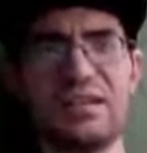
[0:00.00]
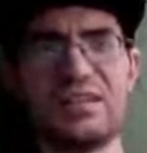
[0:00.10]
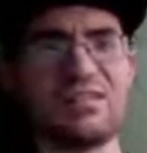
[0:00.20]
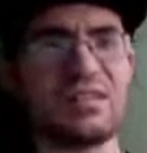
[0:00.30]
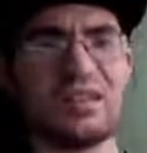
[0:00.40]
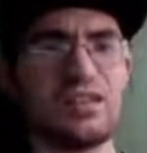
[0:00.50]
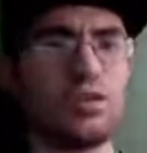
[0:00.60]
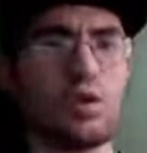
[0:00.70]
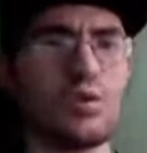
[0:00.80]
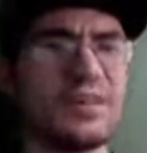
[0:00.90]
it's
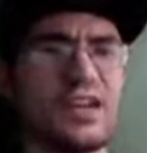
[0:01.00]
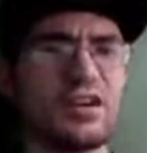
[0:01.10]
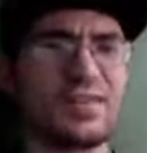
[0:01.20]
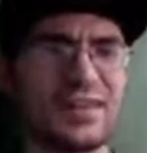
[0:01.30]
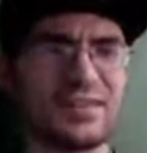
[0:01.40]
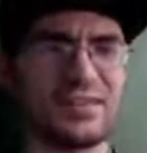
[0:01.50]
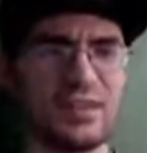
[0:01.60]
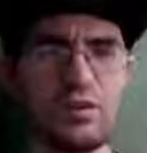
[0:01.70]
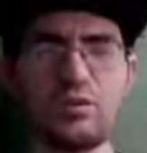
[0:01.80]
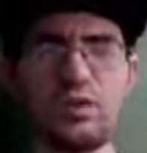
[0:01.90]
you don't hear this.
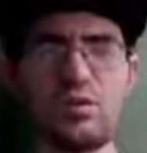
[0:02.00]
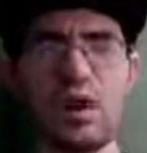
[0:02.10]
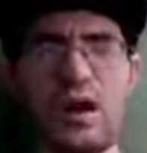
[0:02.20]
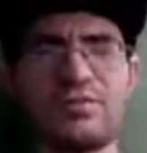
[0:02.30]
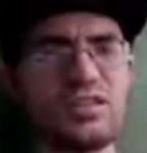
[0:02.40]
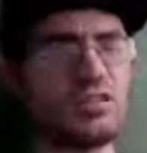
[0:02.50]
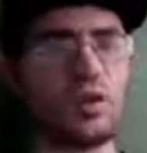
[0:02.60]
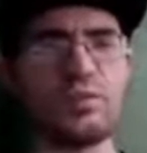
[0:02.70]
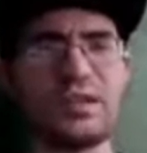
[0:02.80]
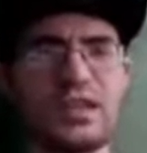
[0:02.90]
You often
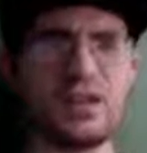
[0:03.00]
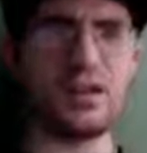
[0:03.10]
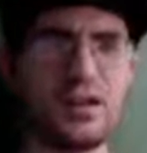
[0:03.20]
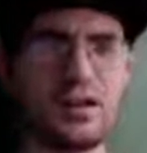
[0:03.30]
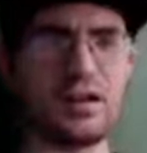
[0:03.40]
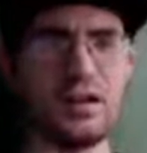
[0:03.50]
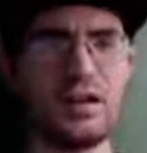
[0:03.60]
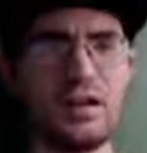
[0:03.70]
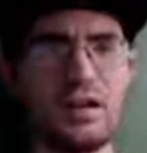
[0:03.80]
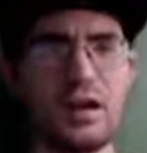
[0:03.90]
don't hear,
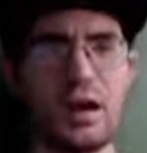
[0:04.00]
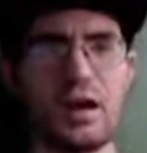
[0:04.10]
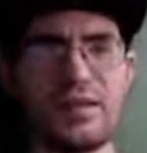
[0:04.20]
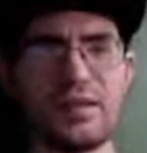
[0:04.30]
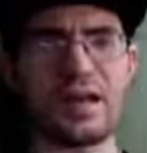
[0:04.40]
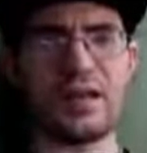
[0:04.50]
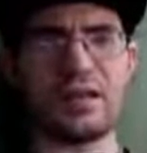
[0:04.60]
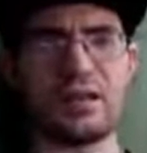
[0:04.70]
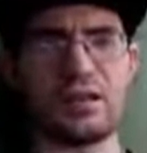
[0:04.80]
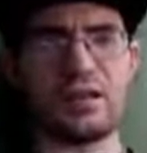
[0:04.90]

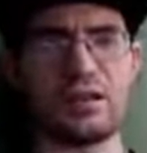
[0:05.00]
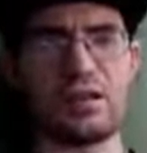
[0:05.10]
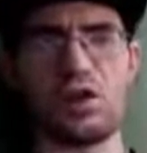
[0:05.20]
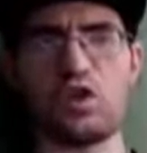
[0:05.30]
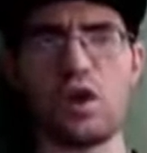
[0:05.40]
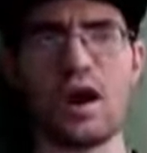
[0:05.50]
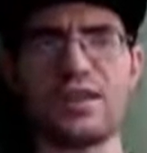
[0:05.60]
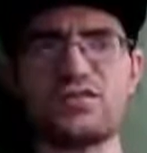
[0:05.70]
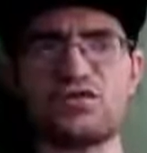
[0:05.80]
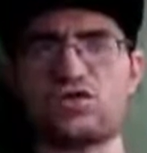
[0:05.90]
like,
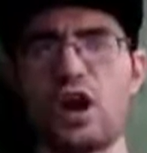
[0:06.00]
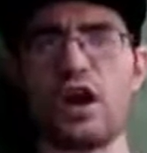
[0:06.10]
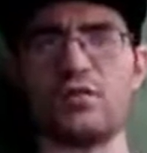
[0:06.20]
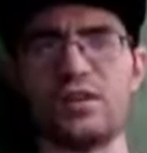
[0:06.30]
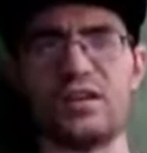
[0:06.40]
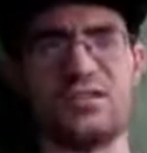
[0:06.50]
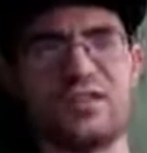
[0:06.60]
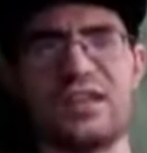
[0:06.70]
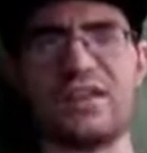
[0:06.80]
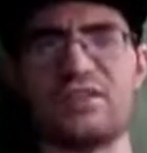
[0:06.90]
cross genres
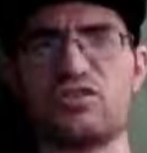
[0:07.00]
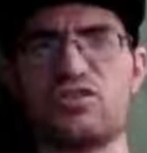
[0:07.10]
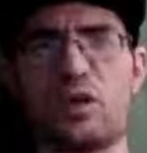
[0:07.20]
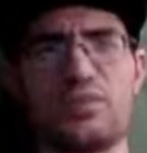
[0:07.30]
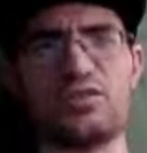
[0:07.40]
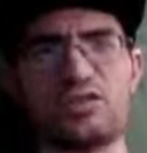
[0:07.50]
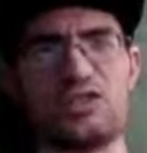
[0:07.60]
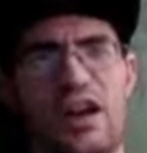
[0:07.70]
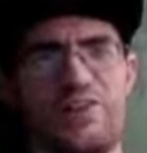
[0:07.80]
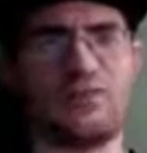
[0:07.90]
giving so much
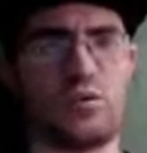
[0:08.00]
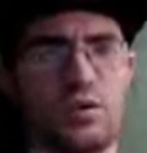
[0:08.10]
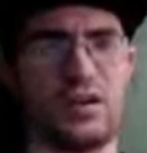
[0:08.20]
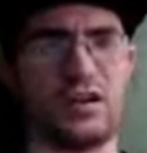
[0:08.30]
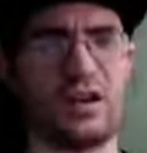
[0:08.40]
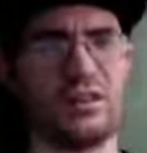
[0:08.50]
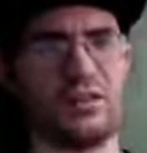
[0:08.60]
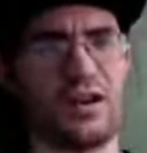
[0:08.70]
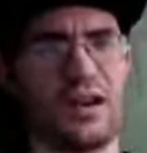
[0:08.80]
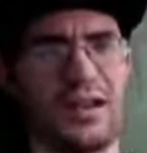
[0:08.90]
love for one
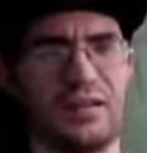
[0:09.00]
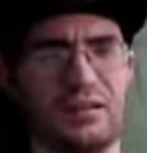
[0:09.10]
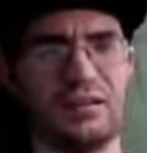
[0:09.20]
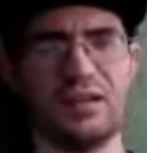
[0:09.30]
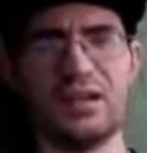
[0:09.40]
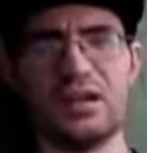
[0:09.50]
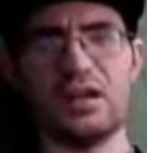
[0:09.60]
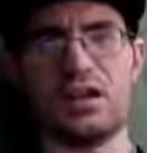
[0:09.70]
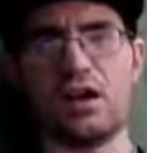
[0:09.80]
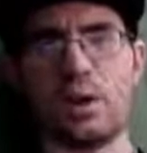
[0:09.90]
another. And
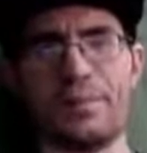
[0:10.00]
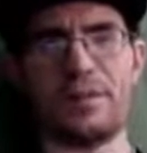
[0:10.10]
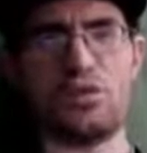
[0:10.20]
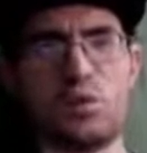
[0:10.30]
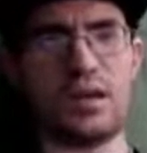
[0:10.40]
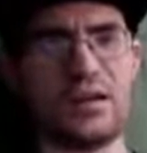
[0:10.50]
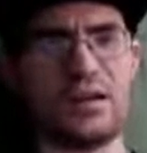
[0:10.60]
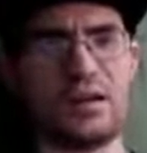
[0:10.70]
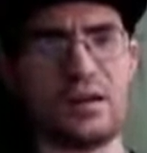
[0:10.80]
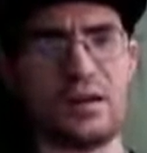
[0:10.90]

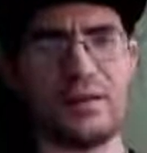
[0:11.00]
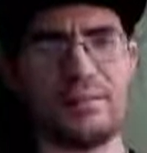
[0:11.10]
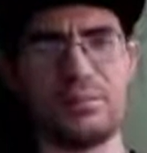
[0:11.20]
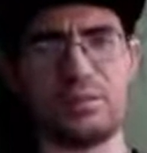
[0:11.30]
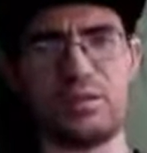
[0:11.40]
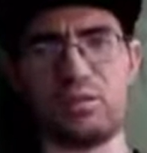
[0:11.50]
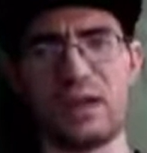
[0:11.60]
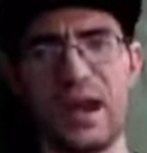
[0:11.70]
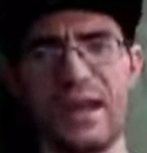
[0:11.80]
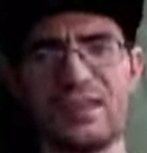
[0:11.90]
between
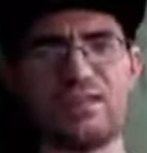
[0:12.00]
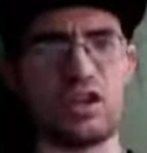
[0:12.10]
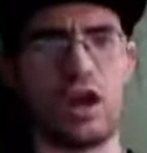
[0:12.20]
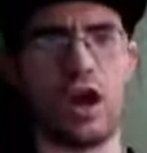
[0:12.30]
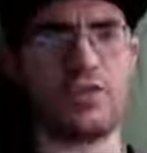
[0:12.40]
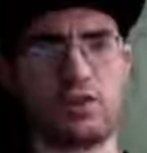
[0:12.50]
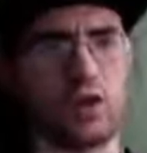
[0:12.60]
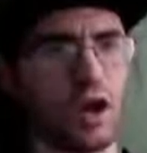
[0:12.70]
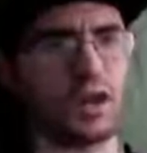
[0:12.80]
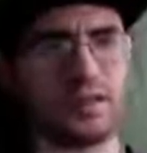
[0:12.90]
I guess gothic
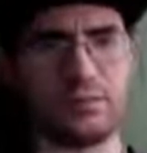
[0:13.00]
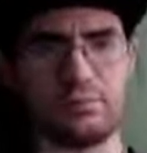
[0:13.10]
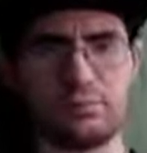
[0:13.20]
rock